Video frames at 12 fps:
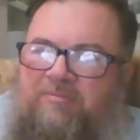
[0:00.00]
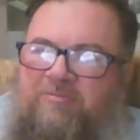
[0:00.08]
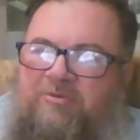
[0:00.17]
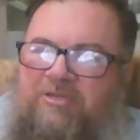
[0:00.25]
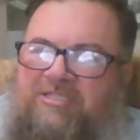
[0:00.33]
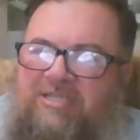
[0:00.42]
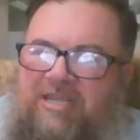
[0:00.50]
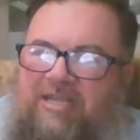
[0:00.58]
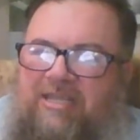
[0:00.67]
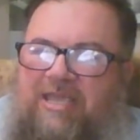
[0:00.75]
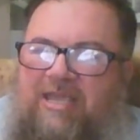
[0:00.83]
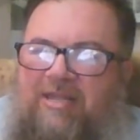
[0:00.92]

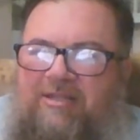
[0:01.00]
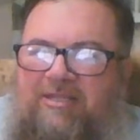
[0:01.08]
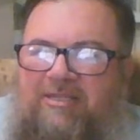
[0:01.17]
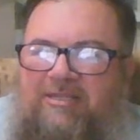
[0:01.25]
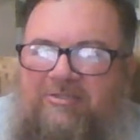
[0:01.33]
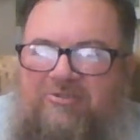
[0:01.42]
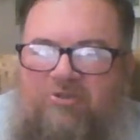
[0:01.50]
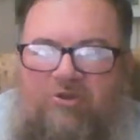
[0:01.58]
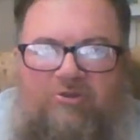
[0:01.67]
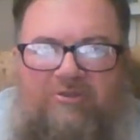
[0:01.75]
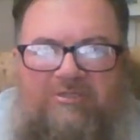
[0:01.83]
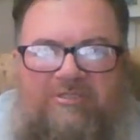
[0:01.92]
Appreciate that. The
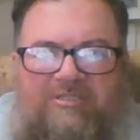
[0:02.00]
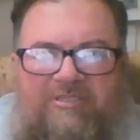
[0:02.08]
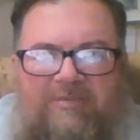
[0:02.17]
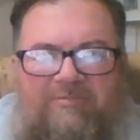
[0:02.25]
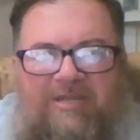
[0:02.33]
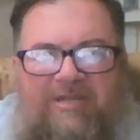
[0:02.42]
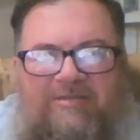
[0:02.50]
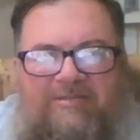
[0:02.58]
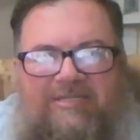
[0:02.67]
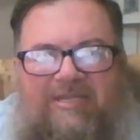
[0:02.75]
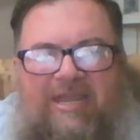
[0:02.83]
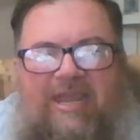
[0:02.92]
trolls sometimes
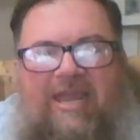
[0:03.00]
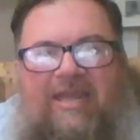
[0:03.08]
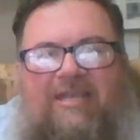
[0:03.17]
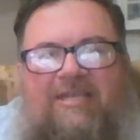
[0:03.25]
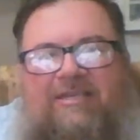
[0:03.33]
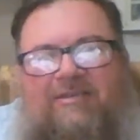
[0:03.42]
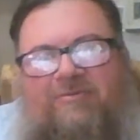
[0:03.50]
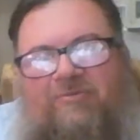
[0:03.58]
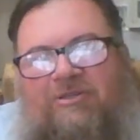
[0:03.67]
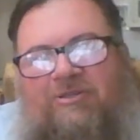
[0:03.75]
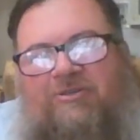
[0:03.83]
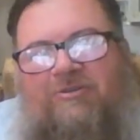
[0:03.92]
attack
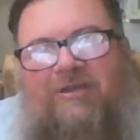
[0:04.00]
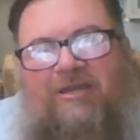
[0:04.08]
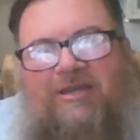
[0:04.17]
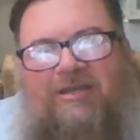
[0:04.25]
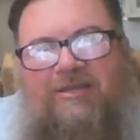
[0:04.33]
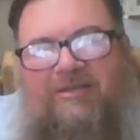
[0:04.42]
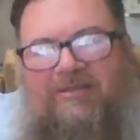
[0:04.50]
when you're.